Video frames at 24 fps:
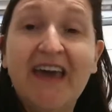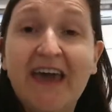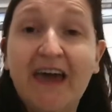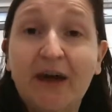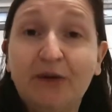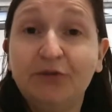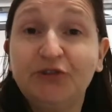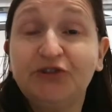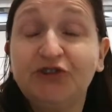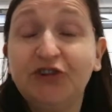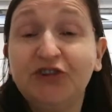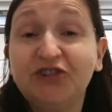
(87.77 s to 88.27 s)

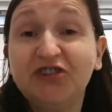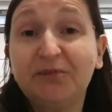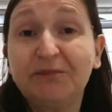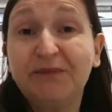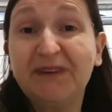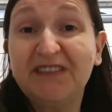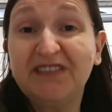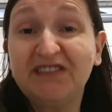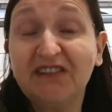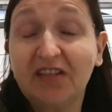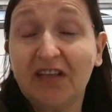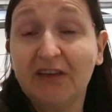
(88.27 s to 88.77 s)
It was due to
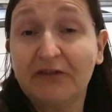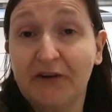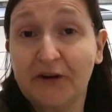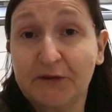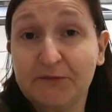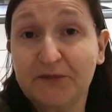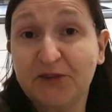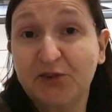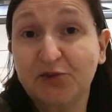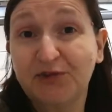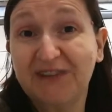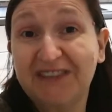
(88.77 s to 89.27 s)
be
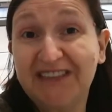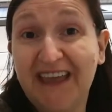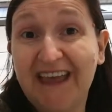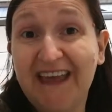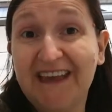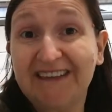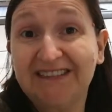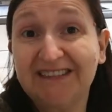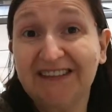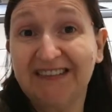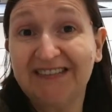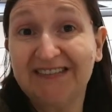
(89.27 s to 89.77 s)
delivered between
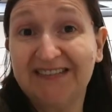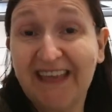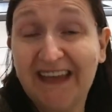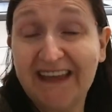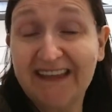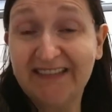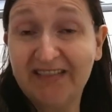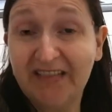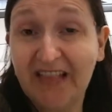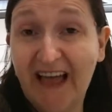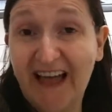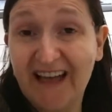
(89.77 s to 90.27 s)
8 and
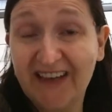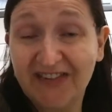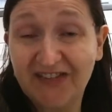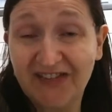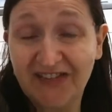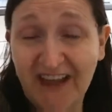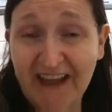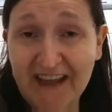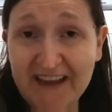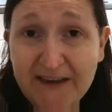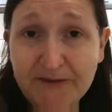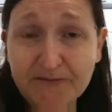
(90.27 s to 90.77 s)
9 last
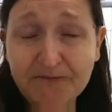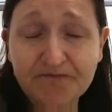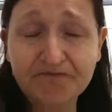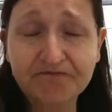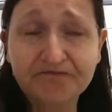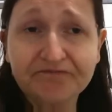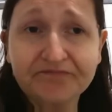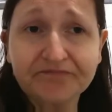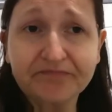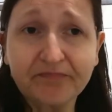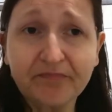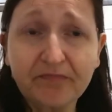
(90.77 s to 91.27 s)
night
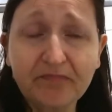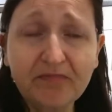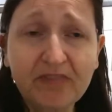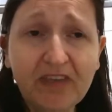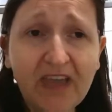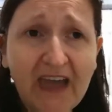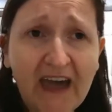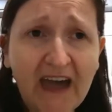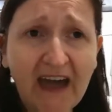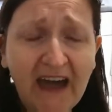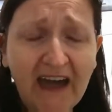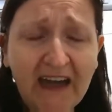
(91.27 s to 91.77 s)

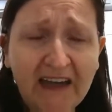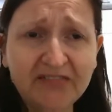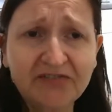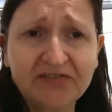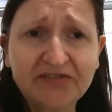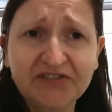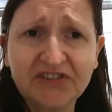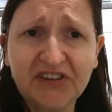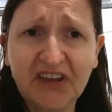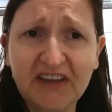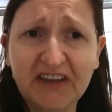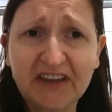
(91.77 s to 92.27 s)

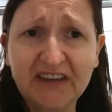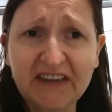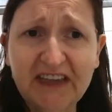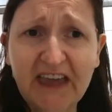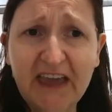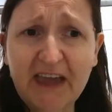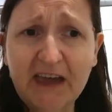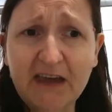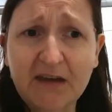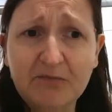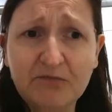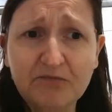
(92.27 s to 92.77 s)
and it
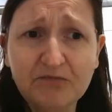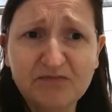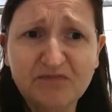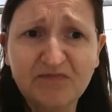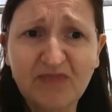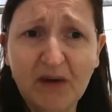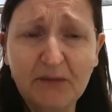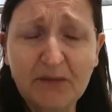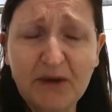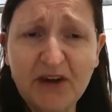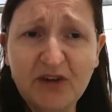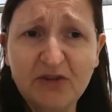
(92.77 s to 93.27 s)
came
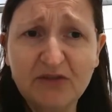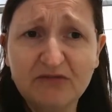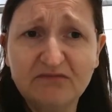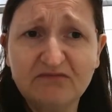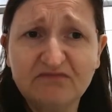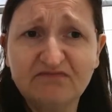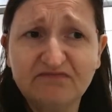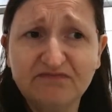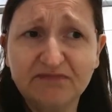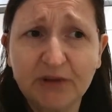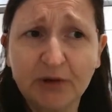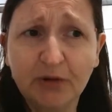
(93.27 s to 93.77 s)
about
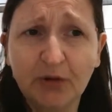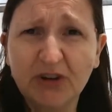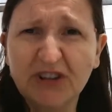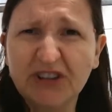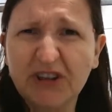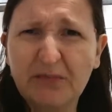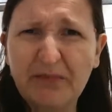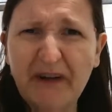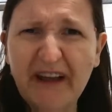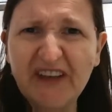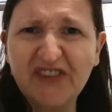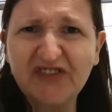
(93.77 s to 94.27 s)

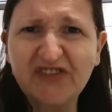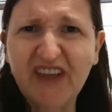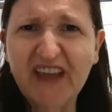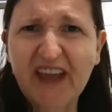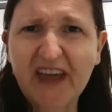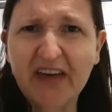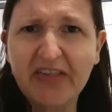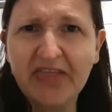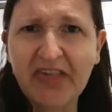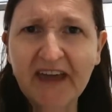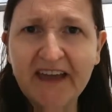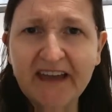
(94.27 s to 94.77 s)
quarter past 8
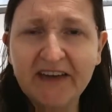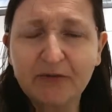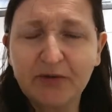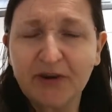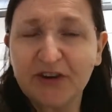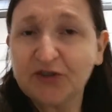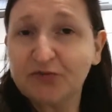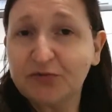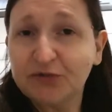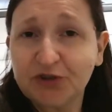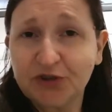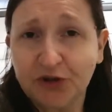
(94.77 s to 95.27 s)
I think,
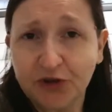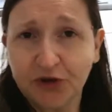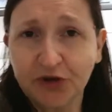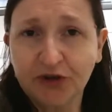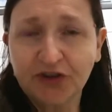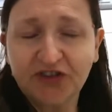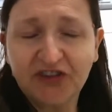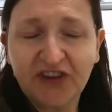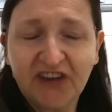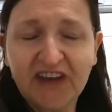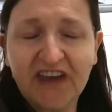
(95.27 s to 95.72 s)
which was good.